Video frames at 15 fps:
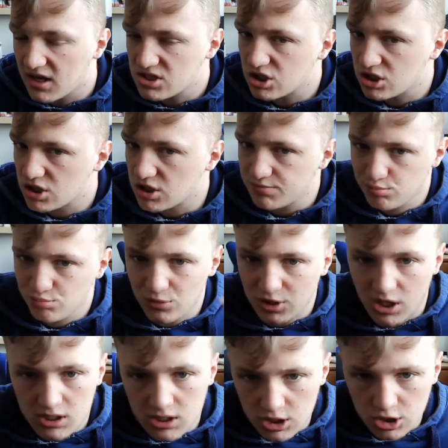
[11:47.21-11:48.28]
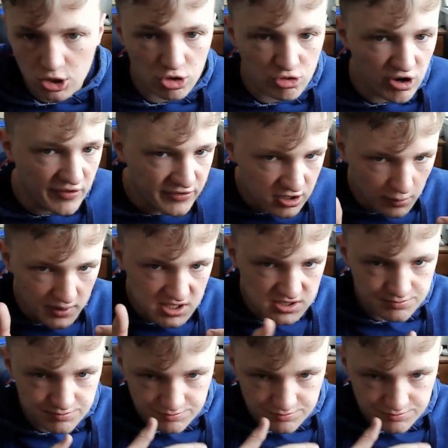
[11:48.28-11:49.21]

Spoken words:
So don't cry in the comments.